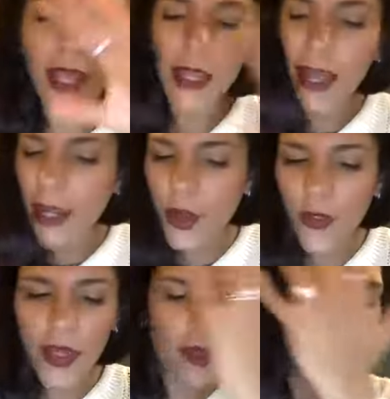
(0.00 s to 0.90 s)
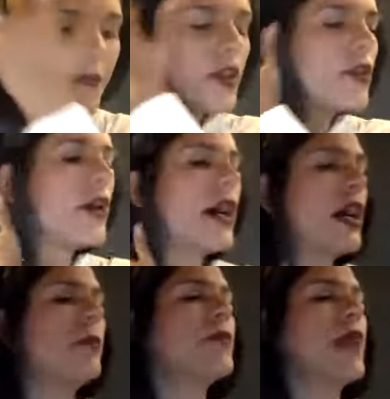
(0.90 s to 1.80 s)
and I know that a lot of you
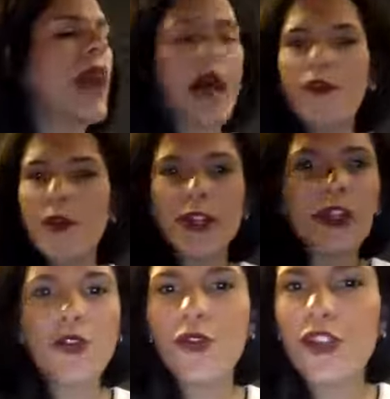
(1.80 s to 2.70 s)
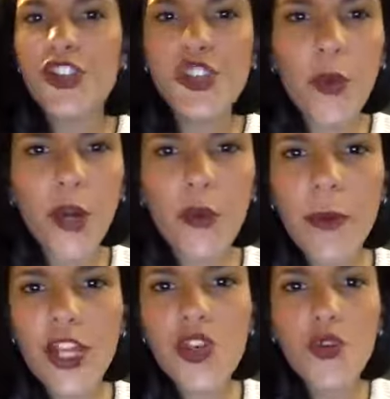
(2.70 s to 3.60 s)
have already done, you're smart
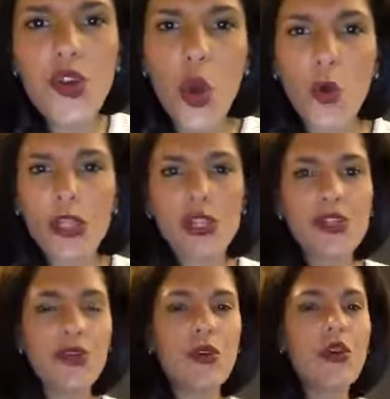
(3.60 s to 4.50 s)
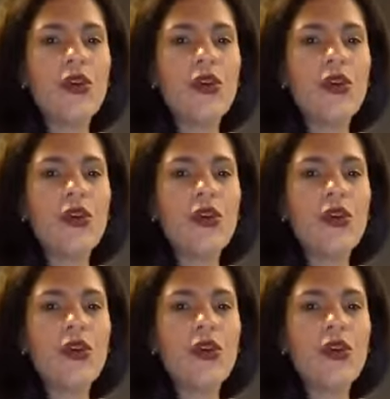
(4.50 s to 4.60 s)
women, you know what to do.